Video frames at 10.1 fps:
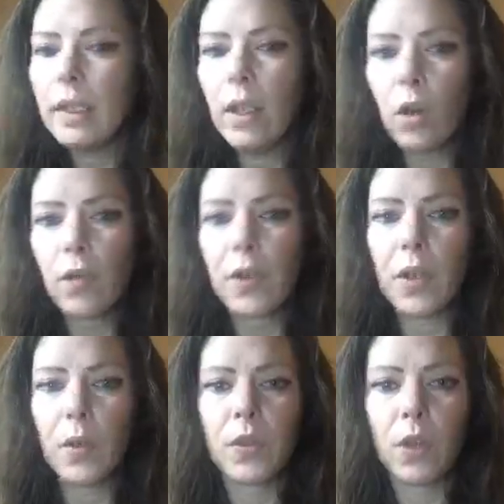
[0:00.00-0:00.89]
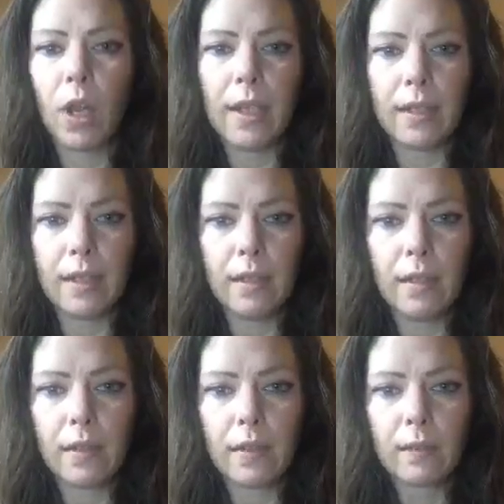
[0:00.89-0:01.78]
the overdose
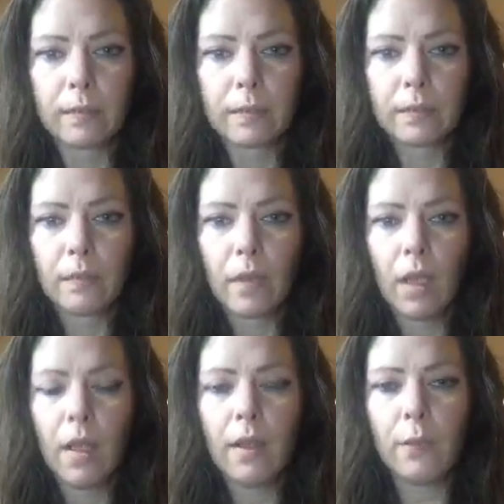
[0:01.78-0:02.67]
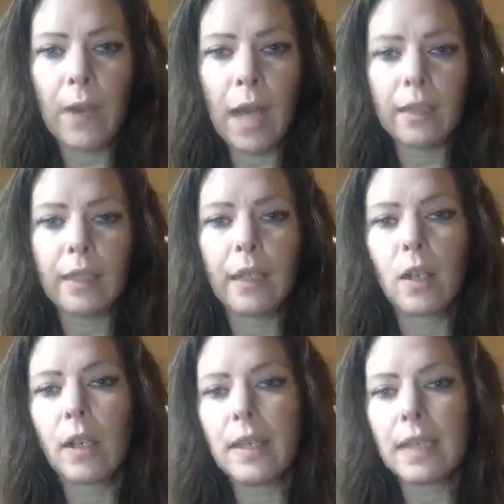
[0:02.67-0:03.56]
crisis. The fact that
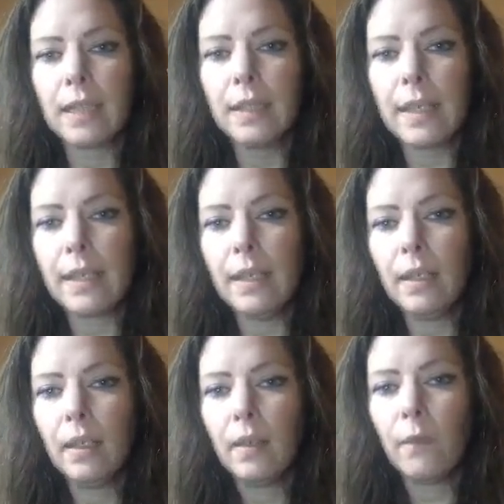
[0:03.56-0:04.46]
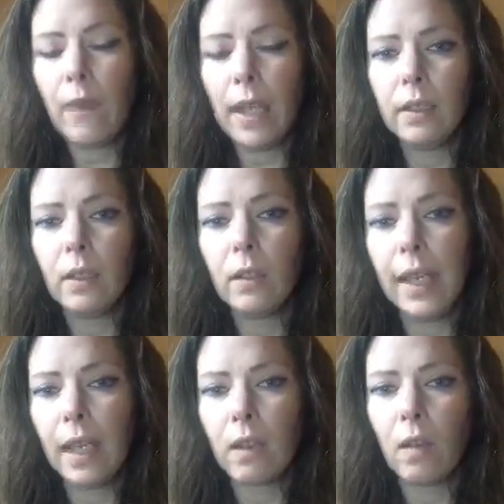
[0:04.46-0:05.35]
there is illicit fentanyl
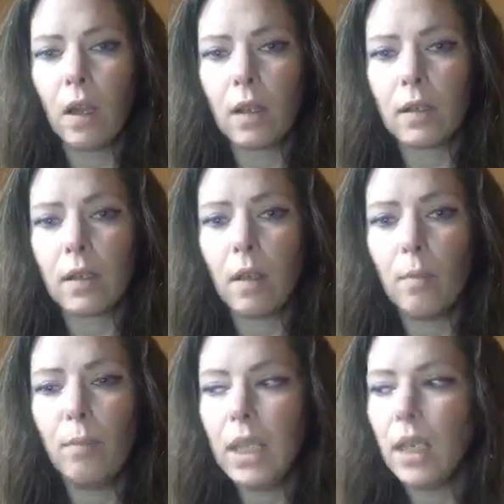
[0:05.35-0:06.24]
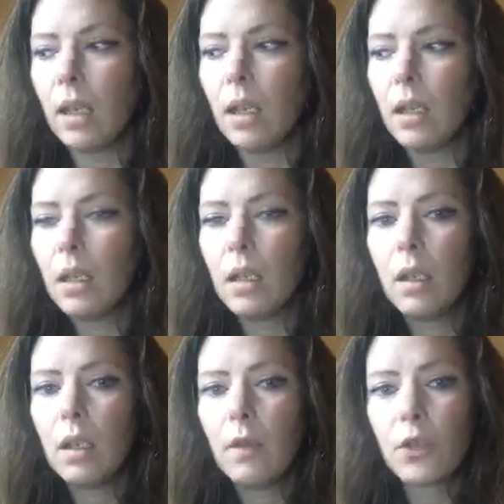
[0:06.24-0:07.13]
analogs being
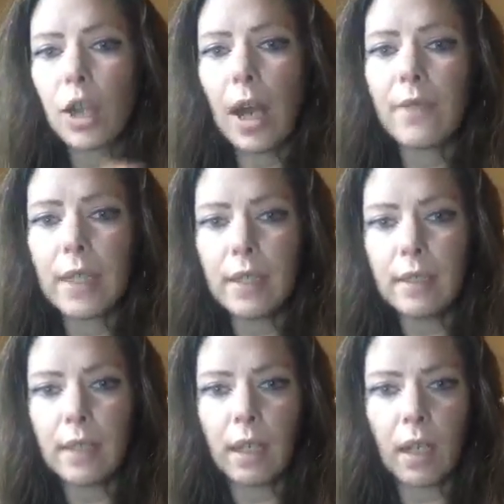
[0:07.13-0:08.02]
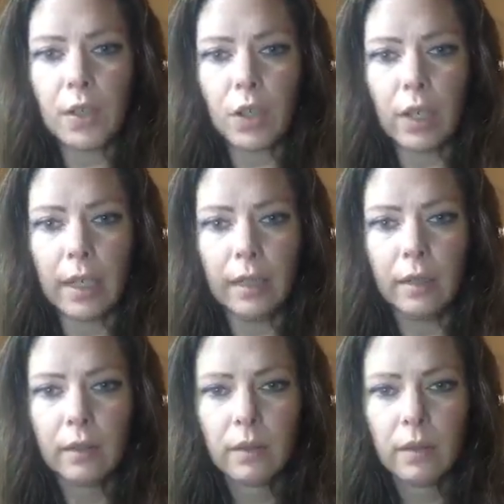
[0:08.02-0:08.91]
trafficked into the country.
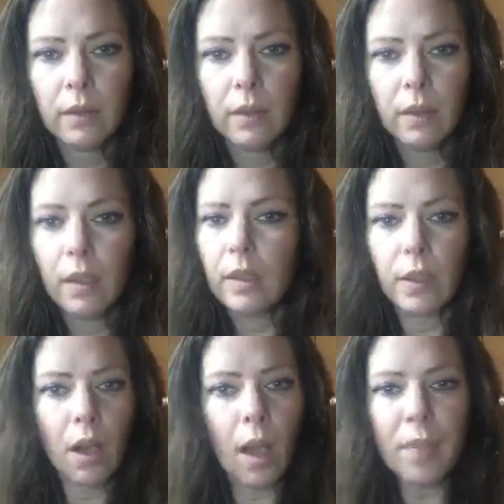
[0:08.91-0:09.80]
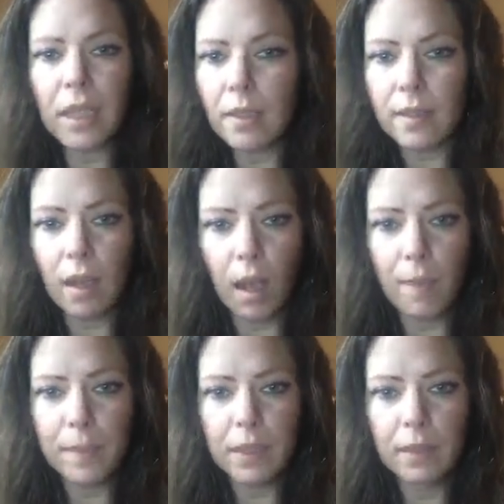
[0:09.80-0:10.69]
They're not being
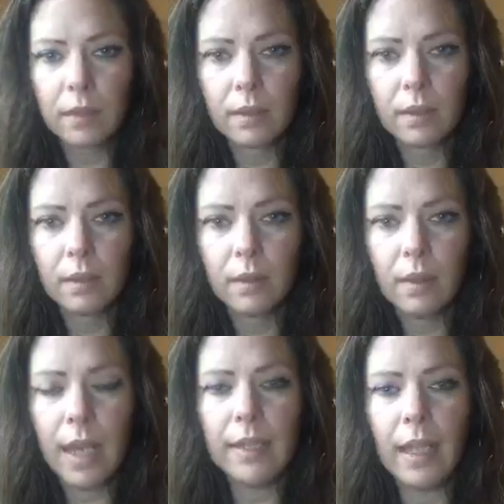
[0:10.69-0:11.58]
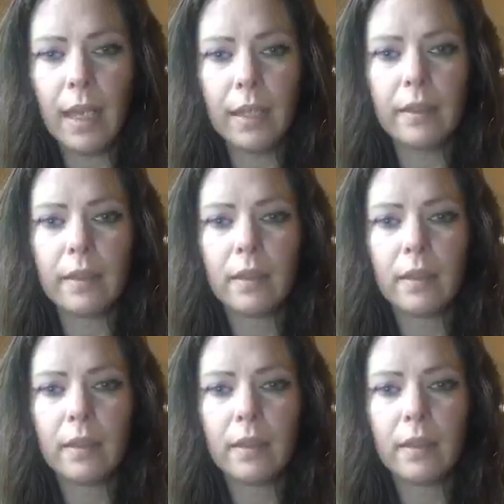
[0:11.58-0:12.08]
stopped, and yet